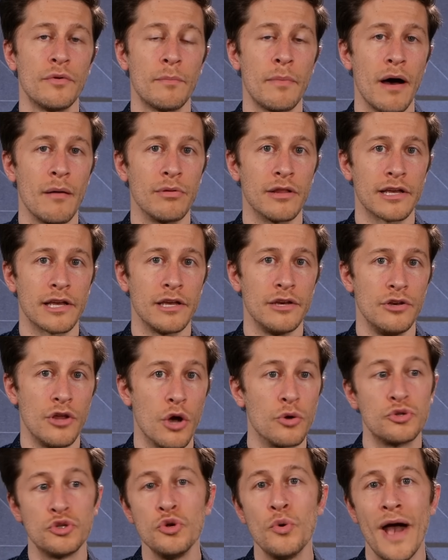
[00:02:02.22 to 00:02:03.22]
Republican,
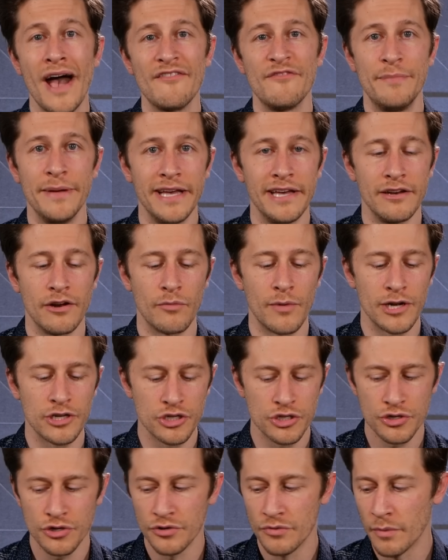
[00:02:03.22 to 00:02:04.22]
know to have been a
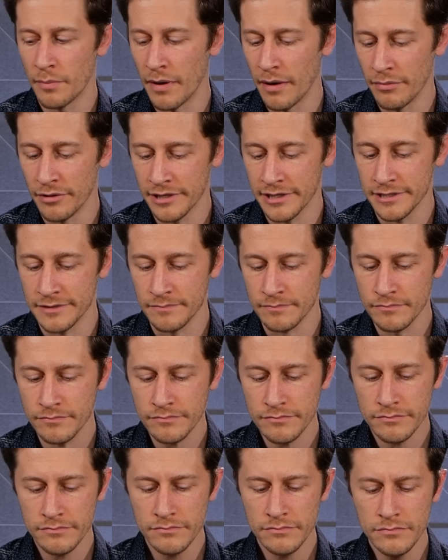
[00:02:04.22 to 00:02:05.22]
registered Republican,
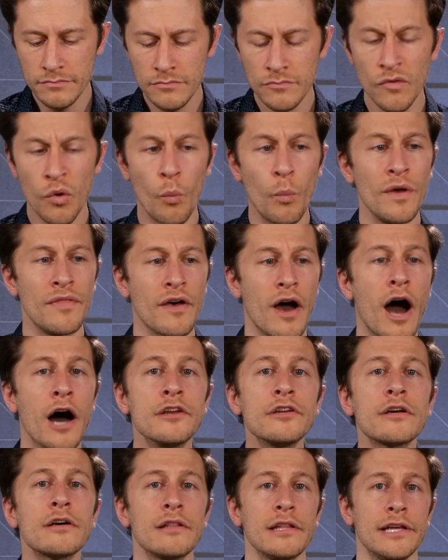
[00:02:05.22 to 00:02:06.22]
with
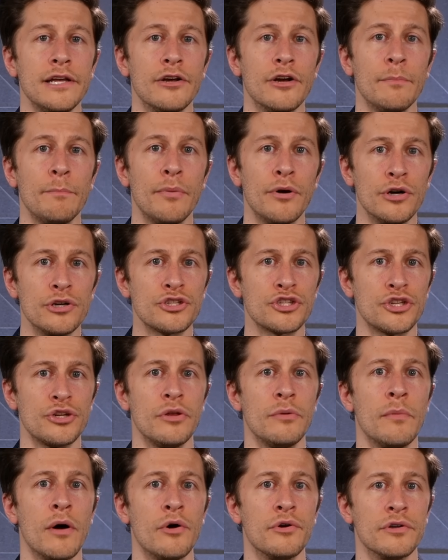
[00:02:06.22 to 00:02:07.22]
unclear
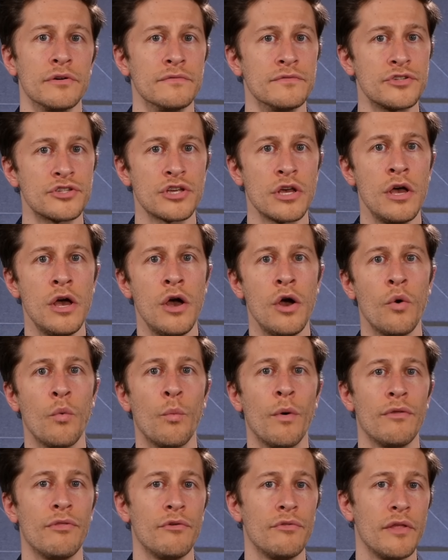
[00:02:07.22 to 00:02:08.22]
personal motives,
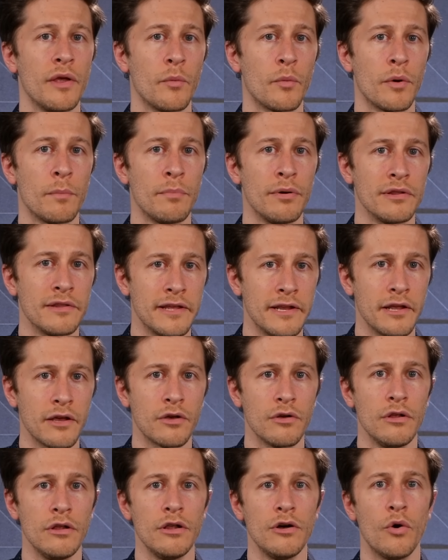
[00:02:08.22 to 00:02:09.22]
whether they were
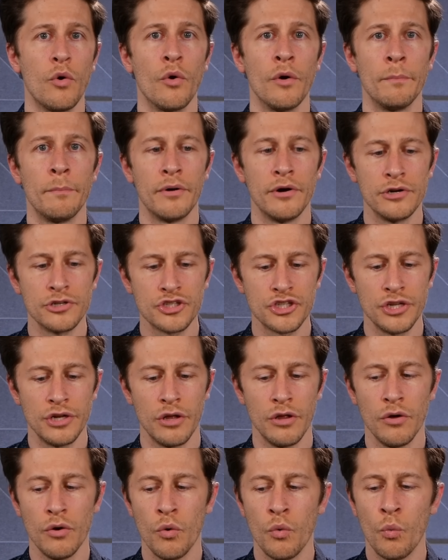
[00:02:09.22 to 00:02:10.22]
political or
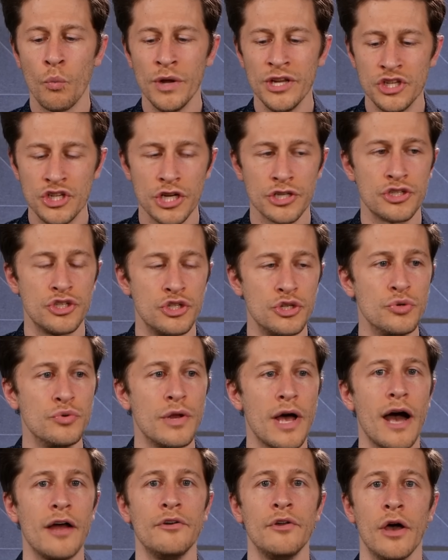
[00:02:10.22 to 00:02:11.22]
personal, we just do
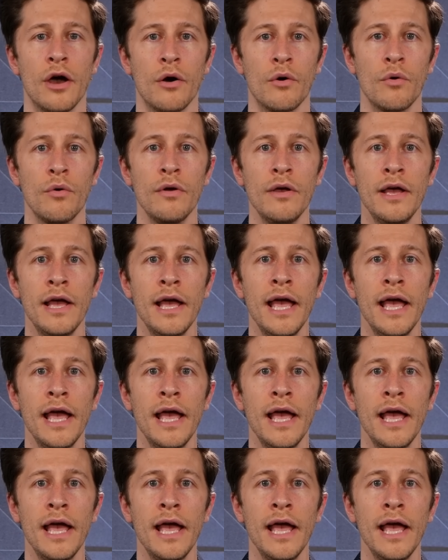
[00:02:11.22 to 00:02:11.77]
not know,